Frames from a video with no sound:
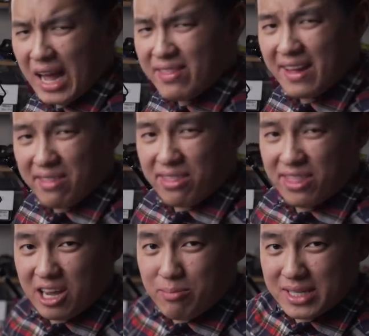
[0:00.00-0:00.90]
and that
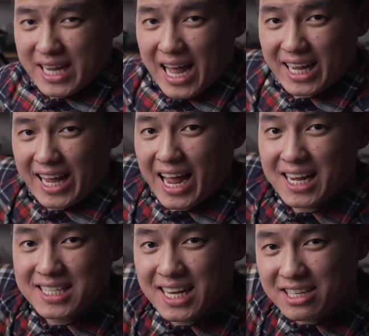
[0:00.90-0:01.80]
thick metallic
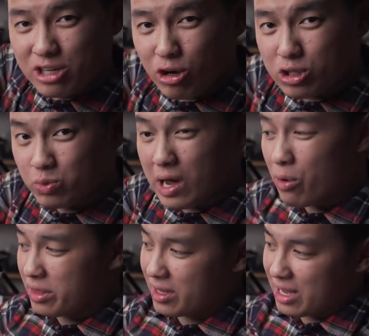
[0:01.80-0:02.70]
accent goes
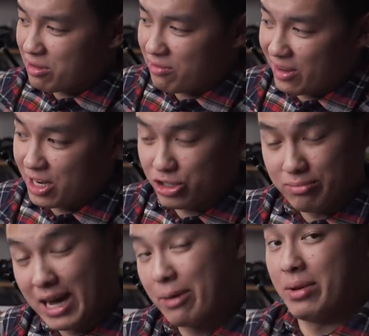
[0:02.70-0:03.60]
well with the leather finish,
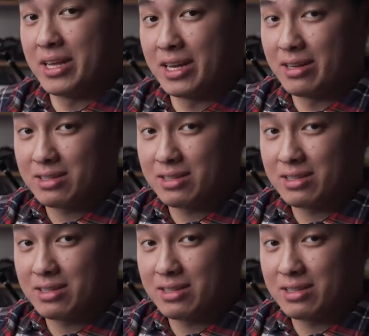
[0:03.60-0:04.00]
in my opinion.